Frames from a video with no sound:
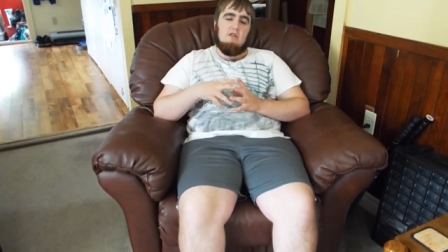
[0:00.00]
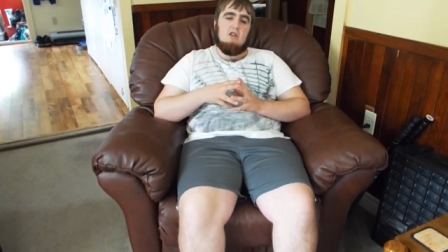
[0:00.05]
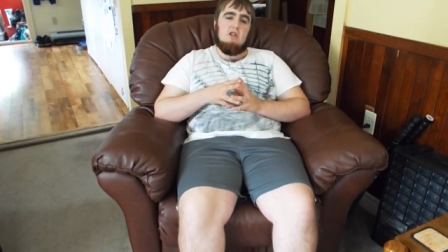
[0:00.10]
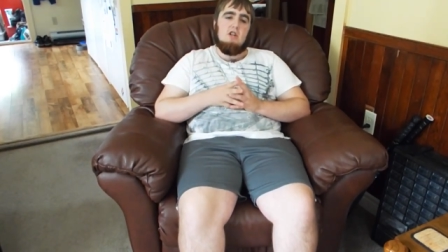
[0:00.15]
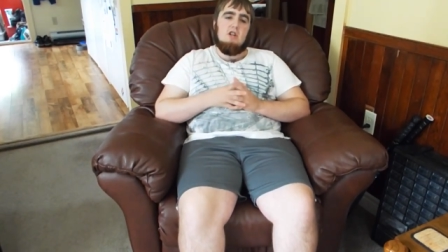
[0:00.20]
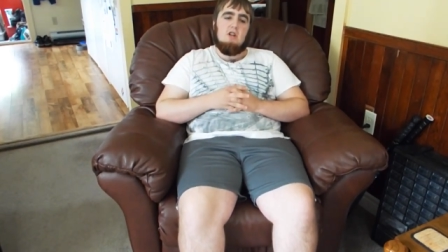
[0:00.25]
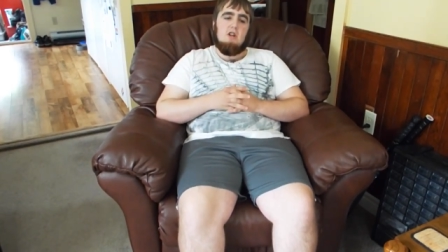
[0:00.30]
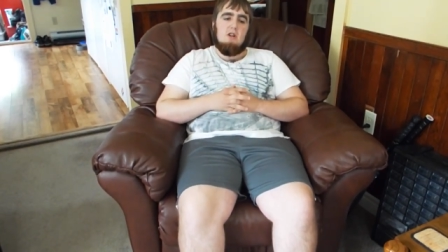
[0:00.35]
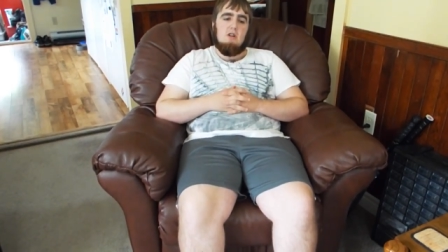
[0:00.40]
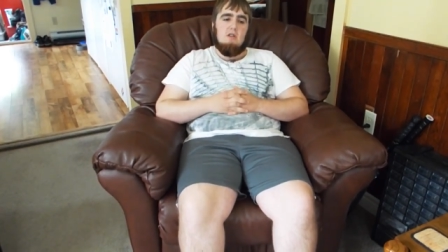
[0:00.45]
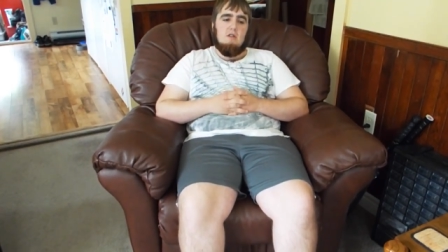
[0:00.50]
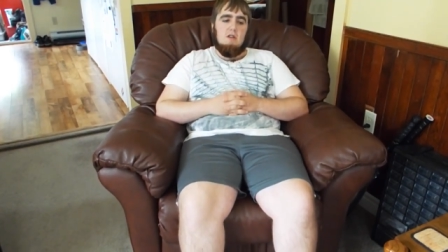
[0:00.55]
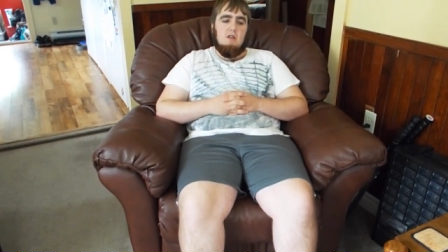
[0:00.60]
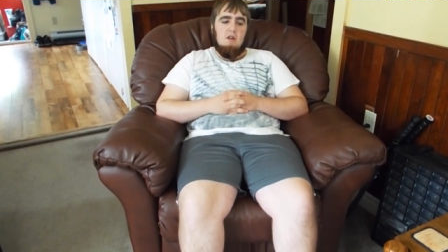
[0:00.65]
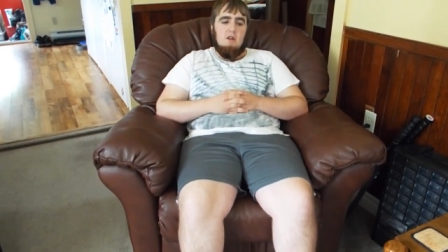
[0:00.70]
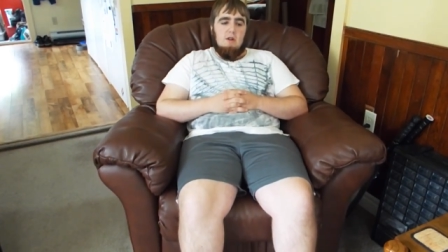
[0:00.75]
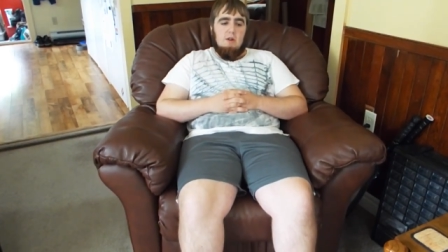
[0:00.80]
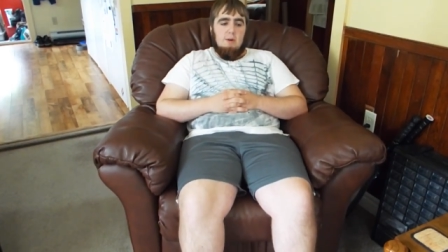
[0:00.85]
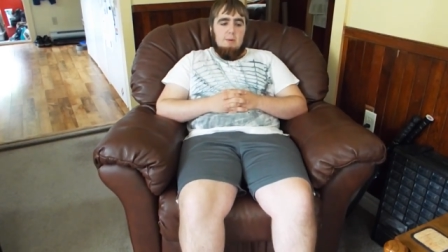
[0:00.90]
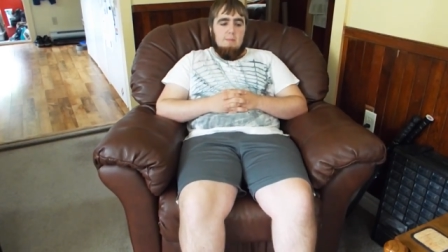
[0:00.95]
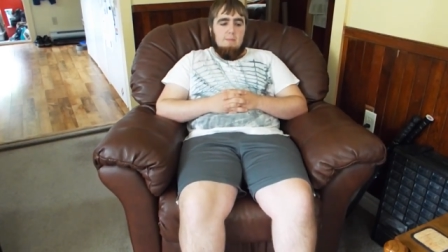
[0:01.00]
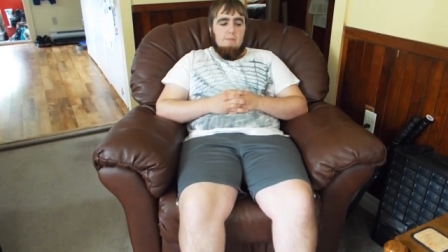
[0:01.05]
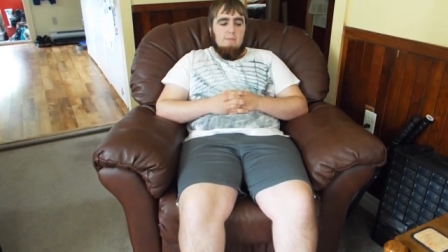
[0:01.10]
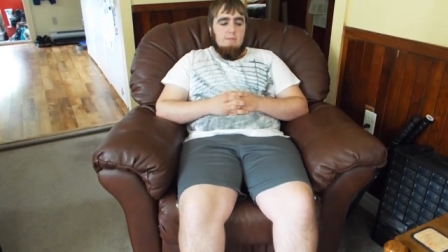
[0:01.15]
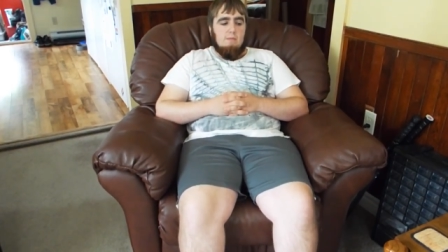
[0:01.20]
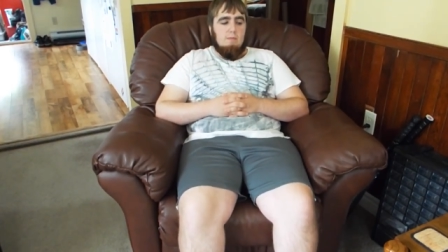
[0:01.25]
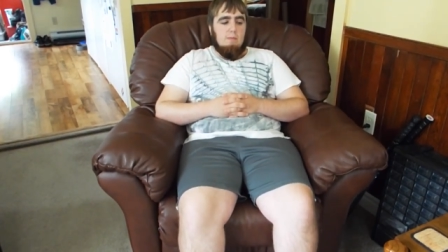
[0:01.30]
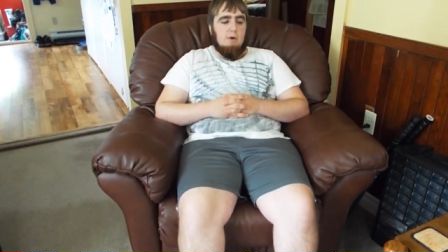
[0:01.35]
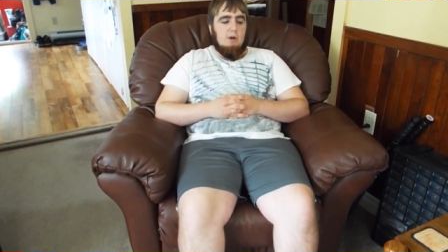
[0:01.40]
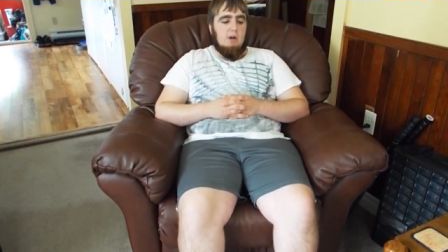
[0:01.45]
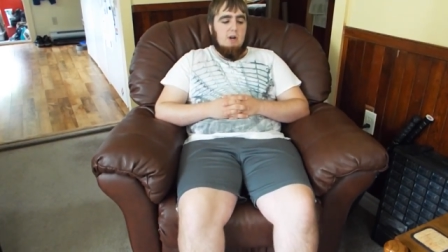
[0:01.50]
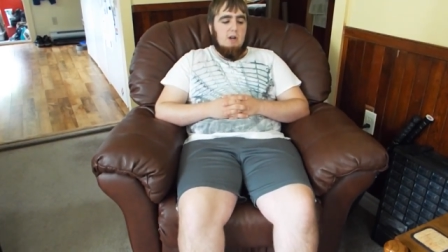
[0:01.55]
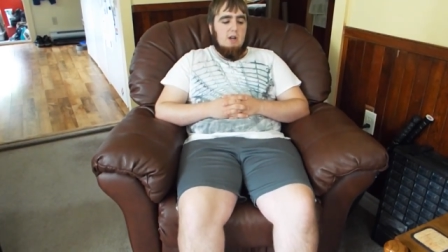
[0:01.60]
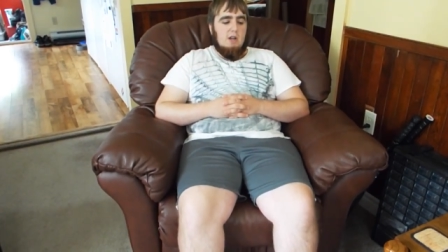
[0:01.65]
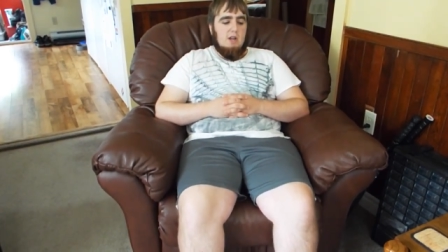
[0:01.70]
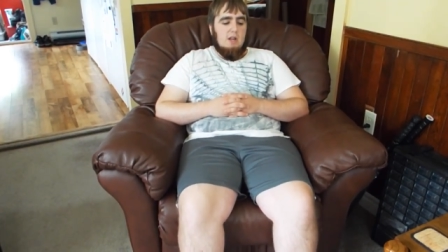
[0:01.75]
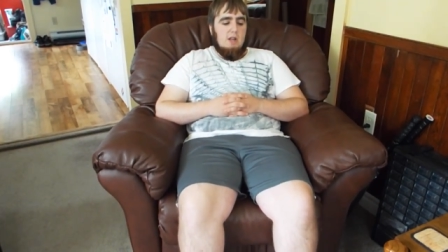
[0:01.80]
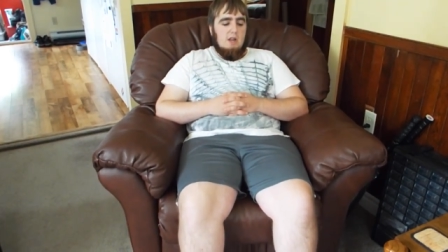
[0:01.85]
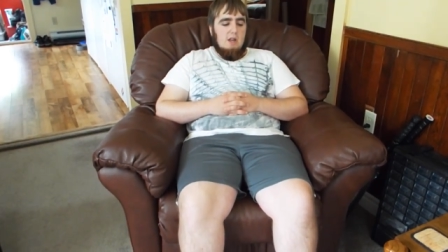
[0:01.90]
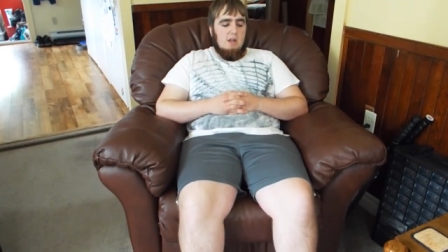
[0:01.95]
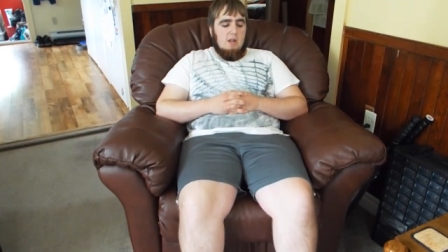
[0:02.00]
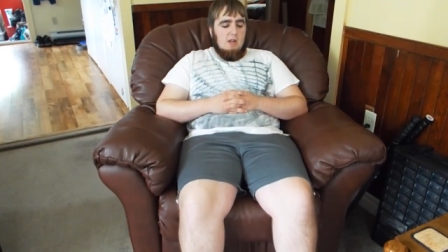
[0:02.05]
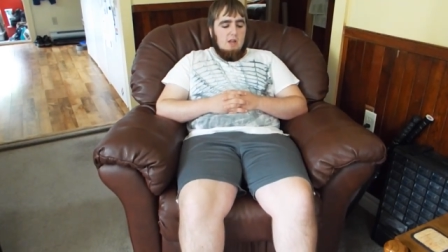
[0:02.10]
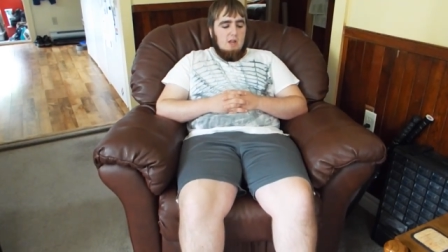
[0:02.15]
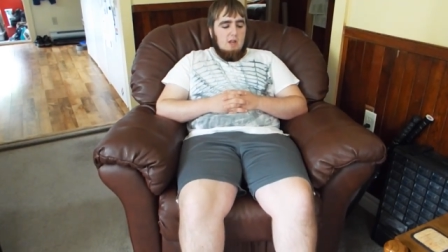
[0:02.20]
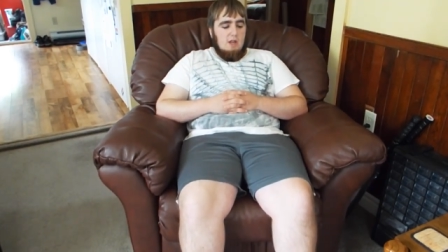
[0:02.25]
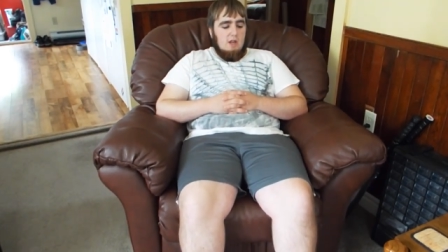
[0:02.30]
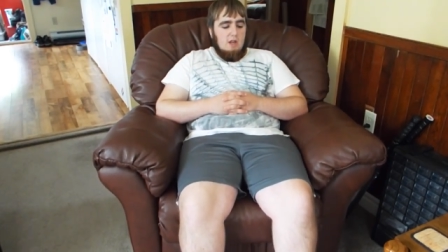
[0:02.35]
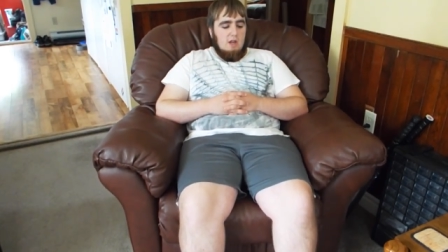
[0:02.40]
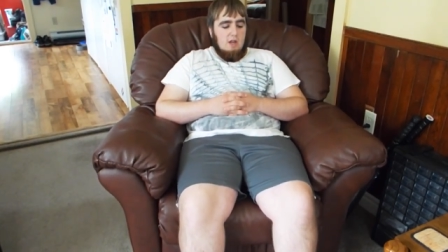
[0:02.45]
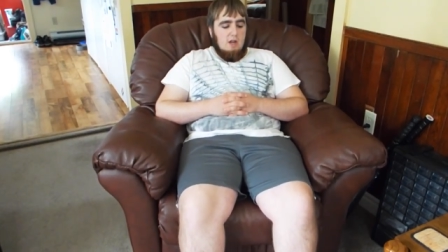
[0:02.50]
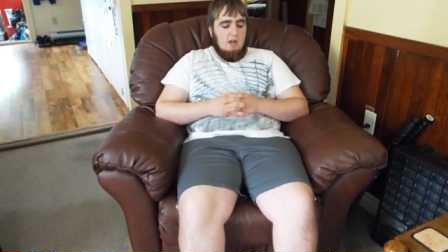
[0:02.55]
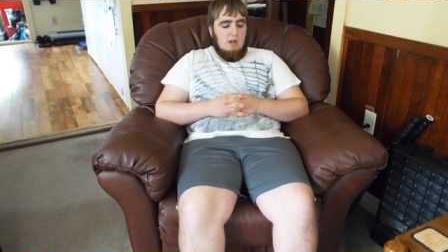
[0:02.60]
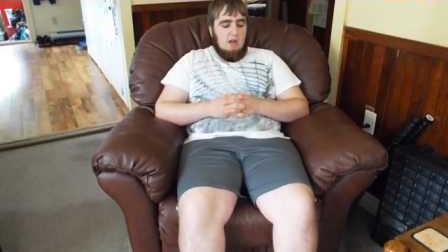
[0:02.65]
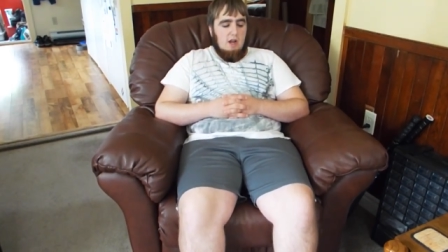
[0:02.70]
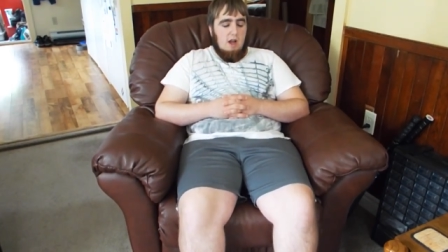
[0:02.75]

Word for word: chairs. But uh,